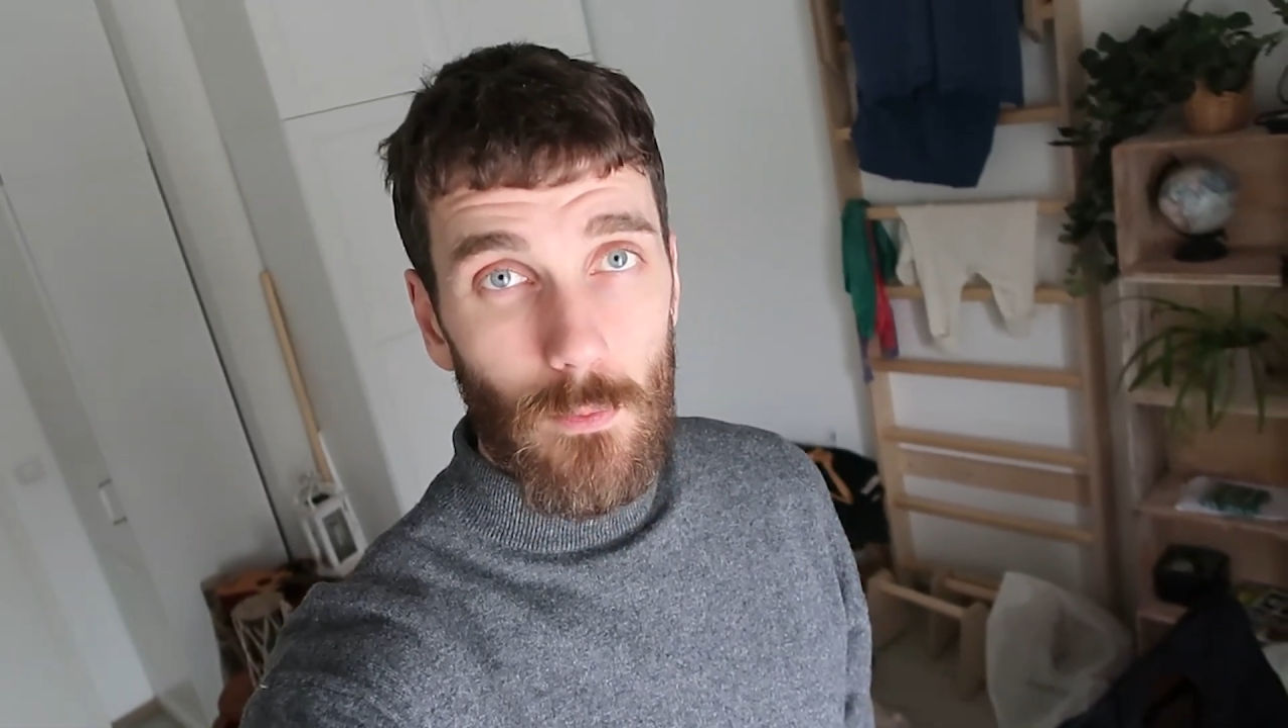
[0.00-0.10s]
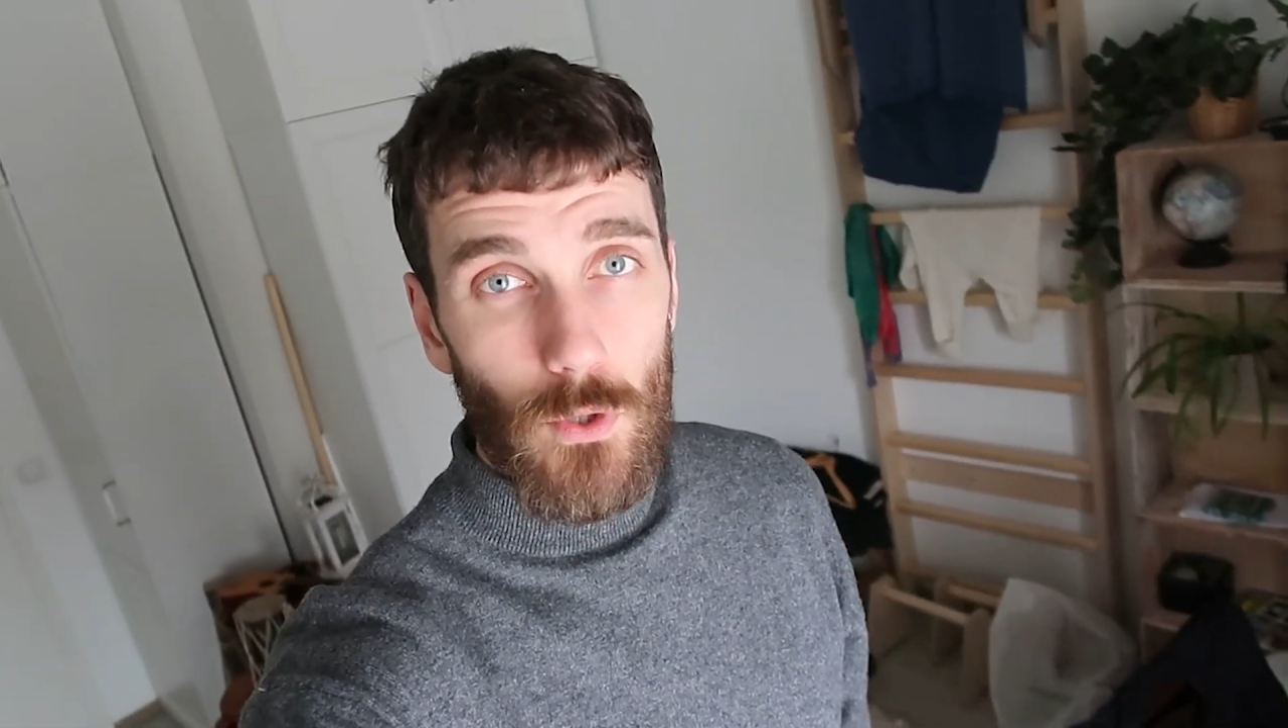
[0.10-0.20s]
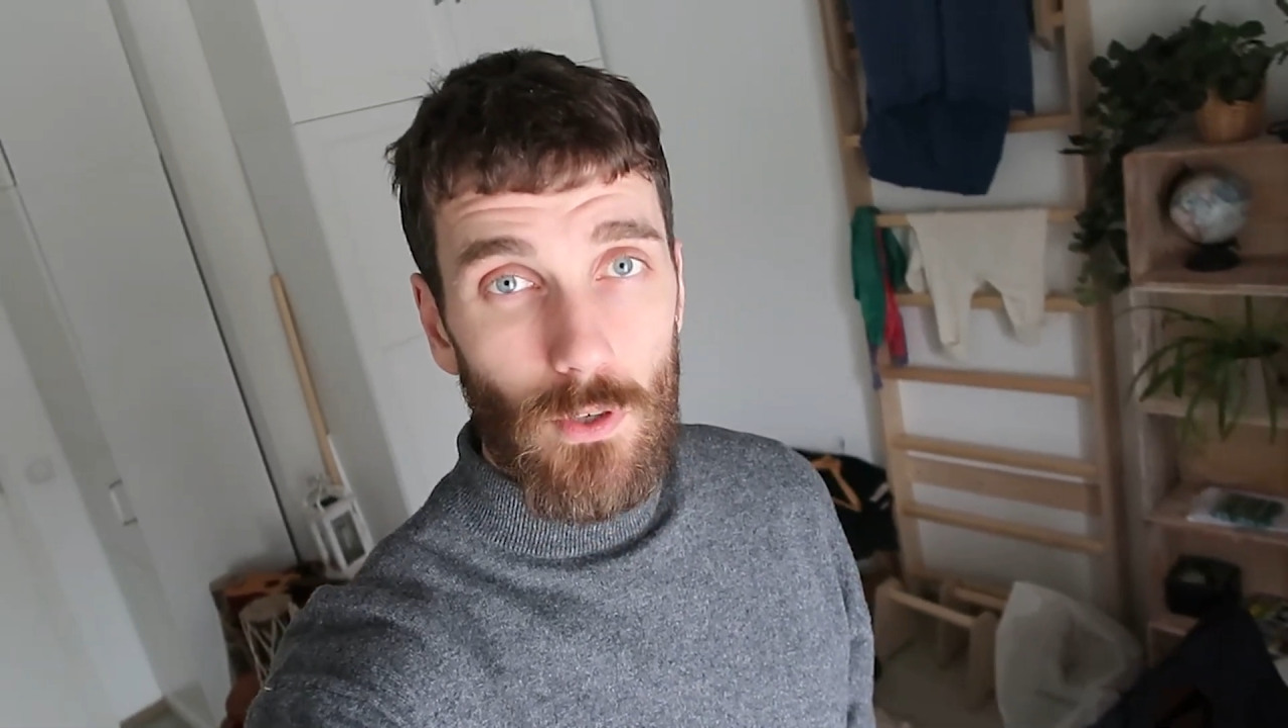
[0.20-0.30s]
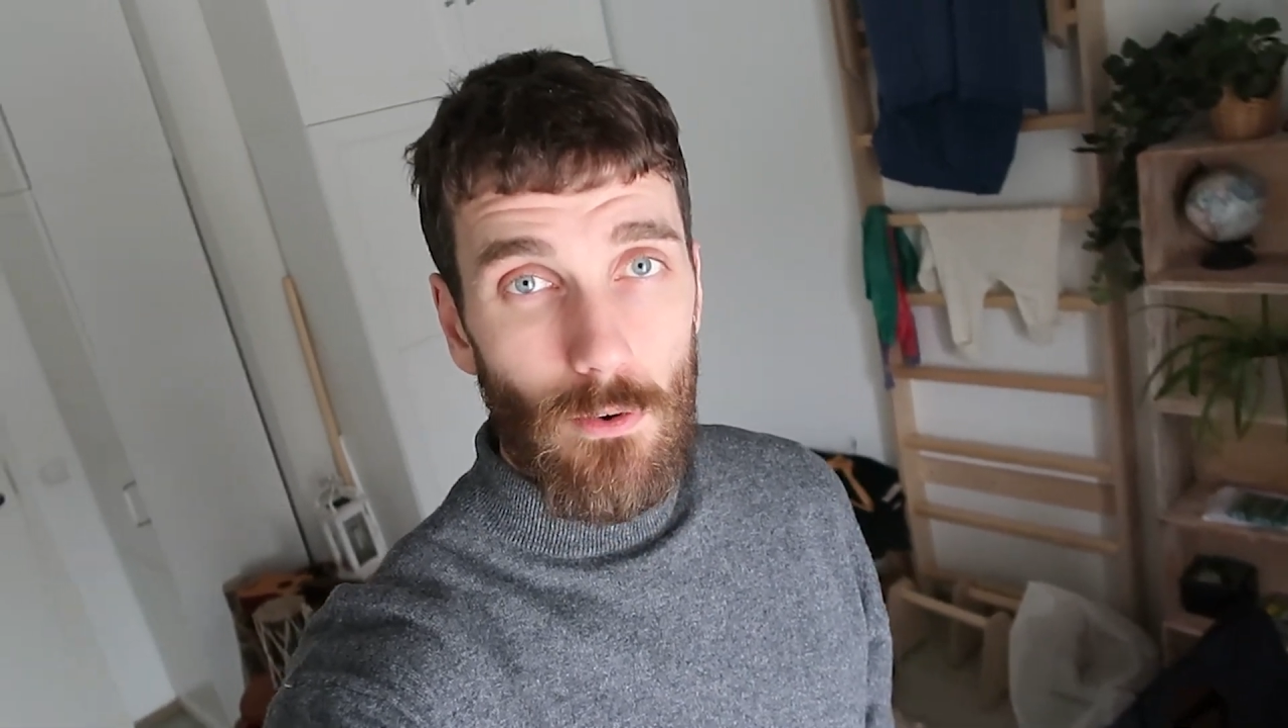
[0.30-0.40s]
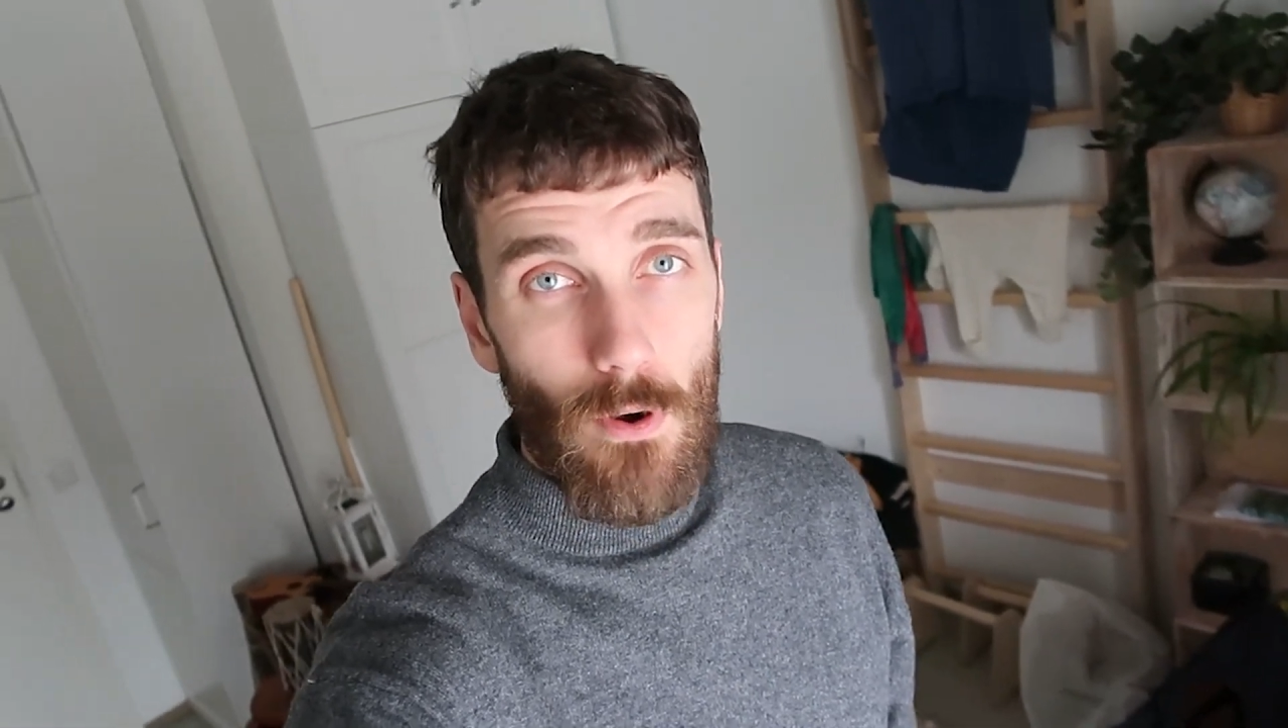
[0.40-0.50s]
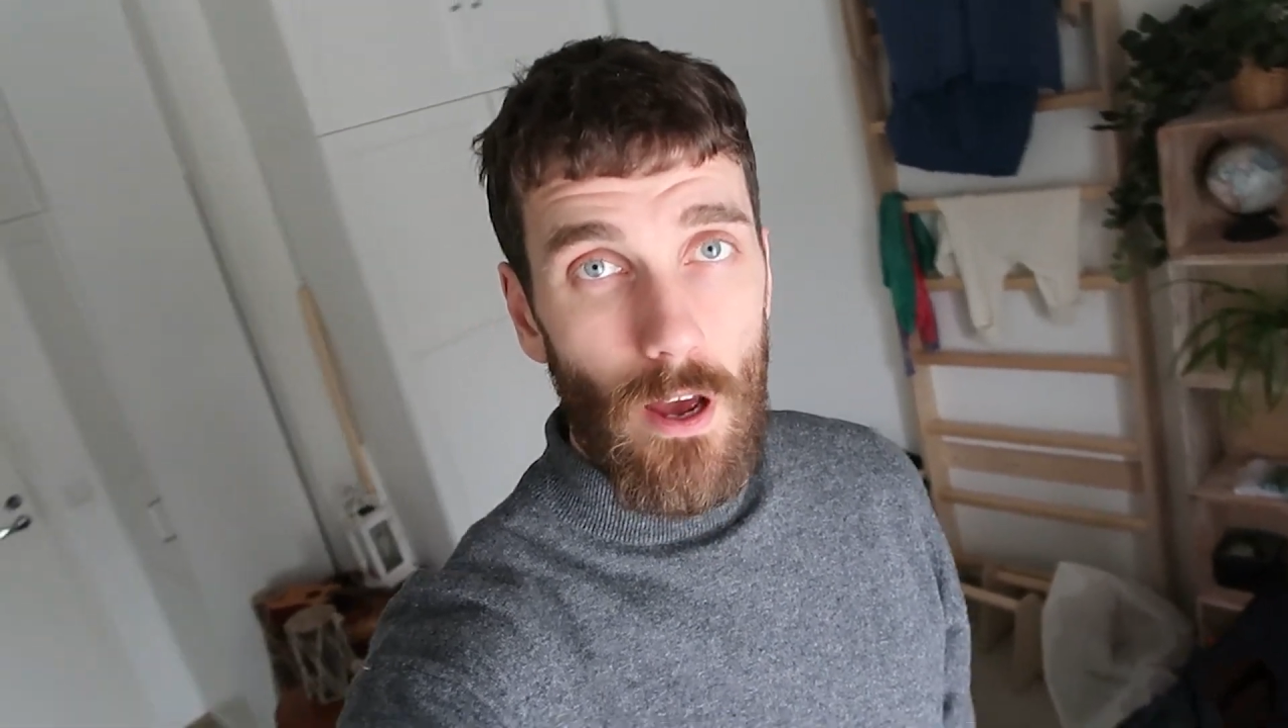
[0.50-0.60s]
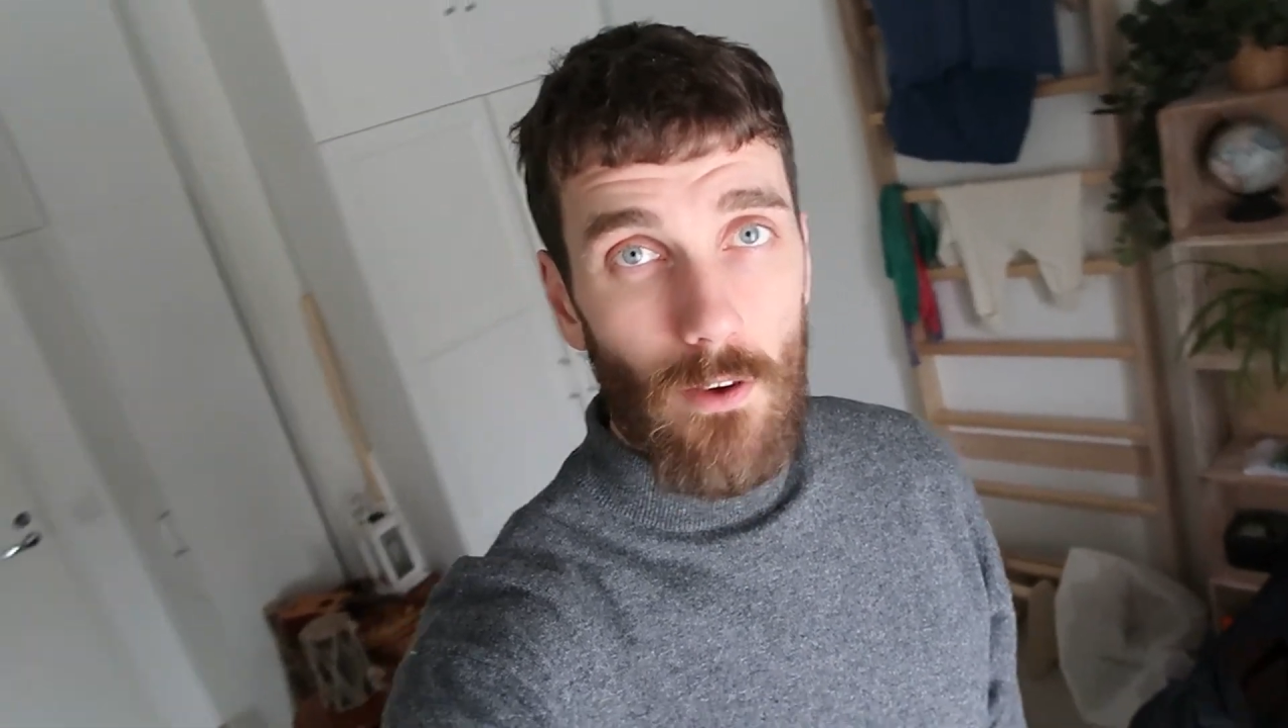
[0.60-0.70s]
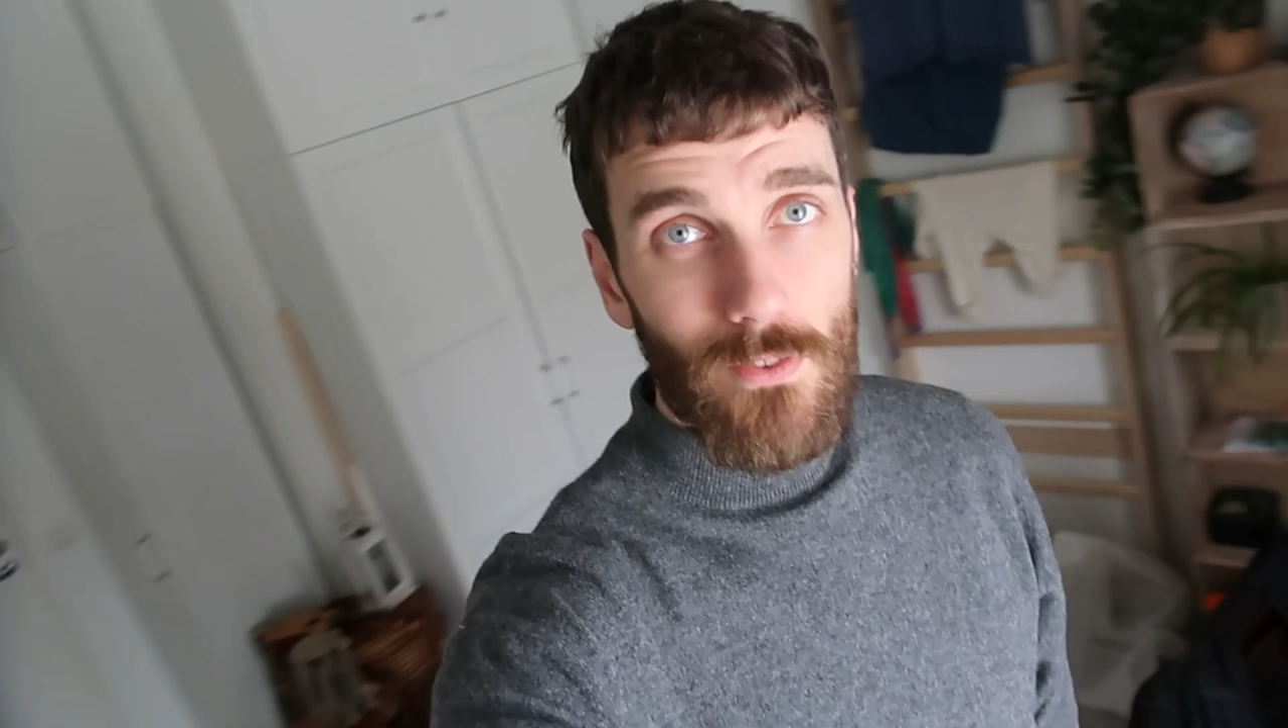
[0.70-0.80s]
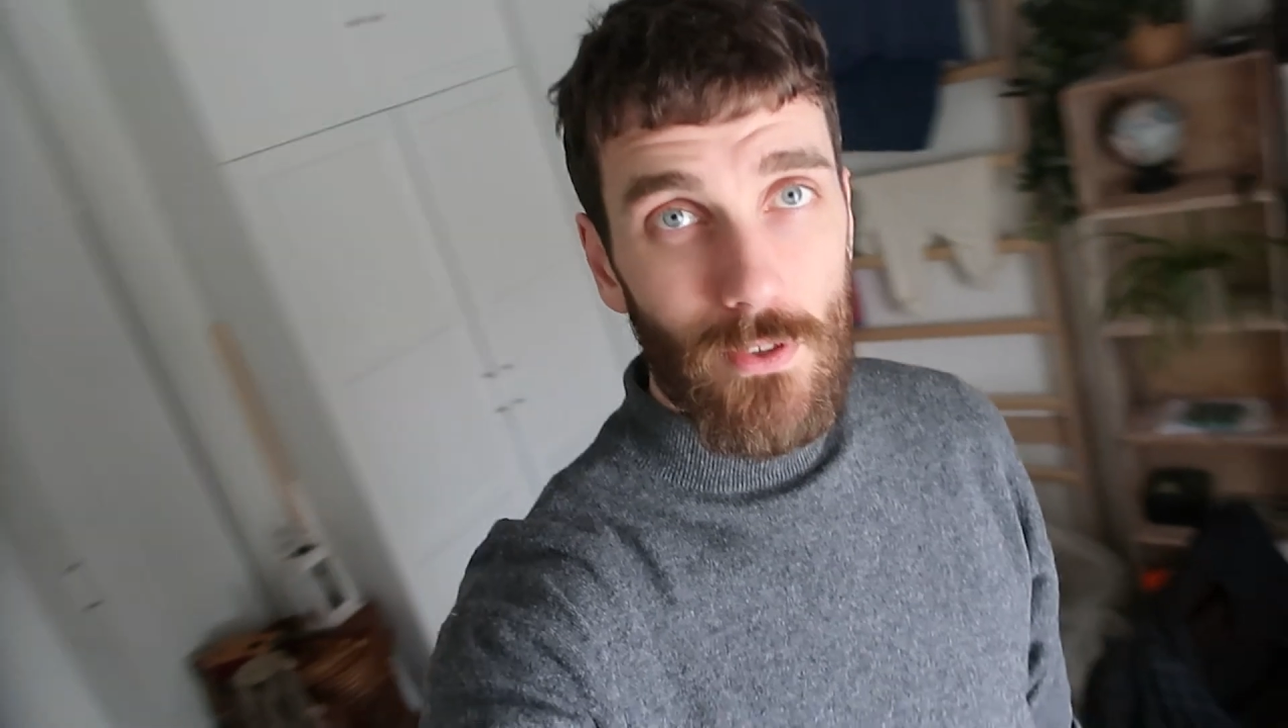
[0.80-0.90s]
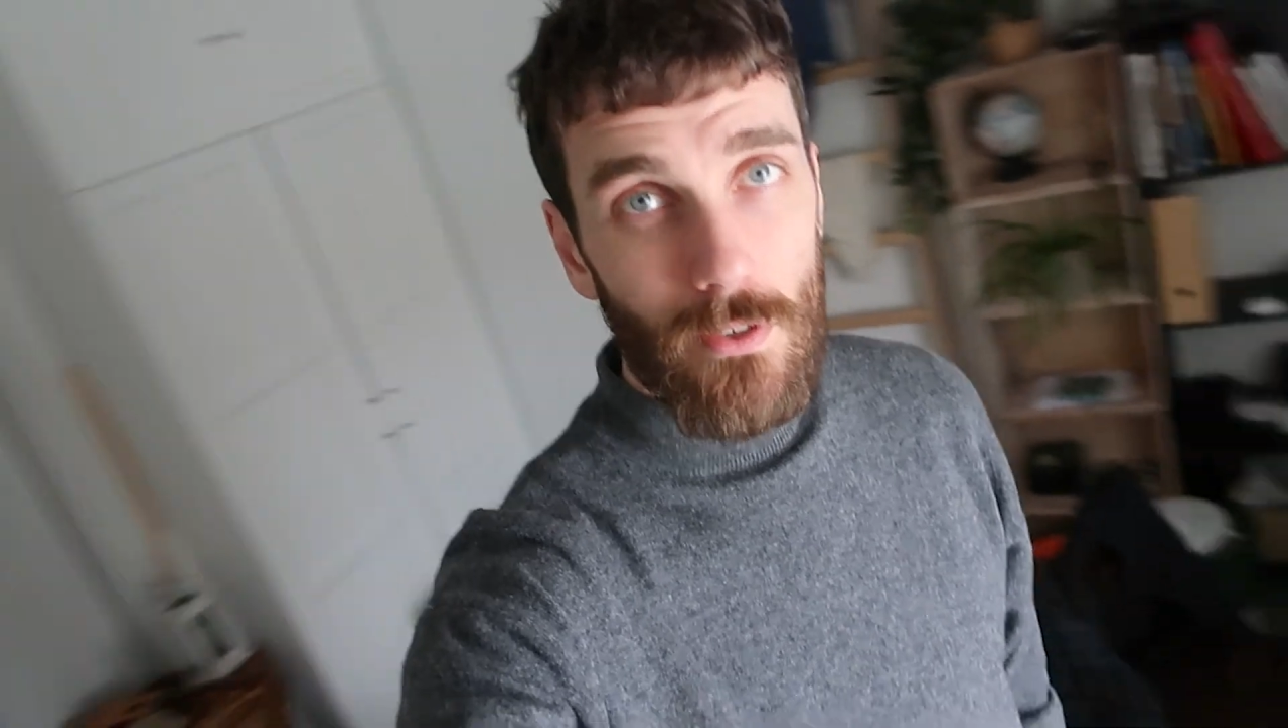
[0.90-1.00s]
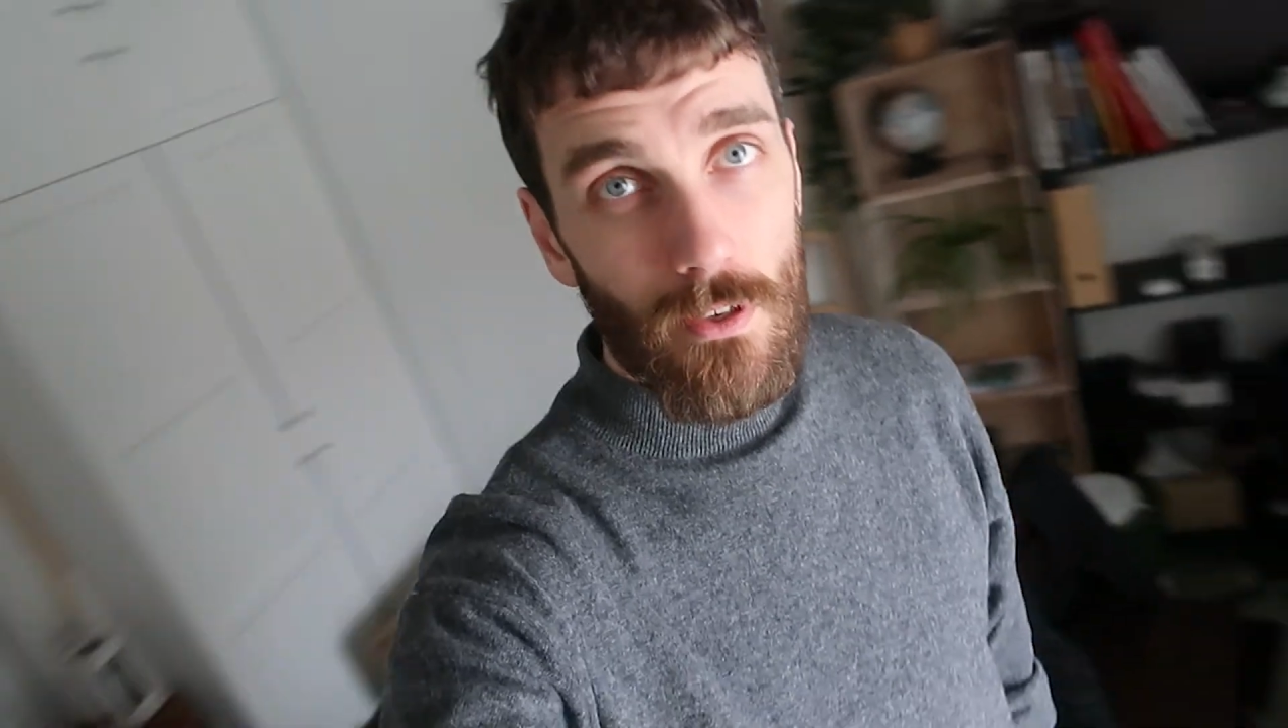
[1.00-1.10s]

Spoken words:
computer arrived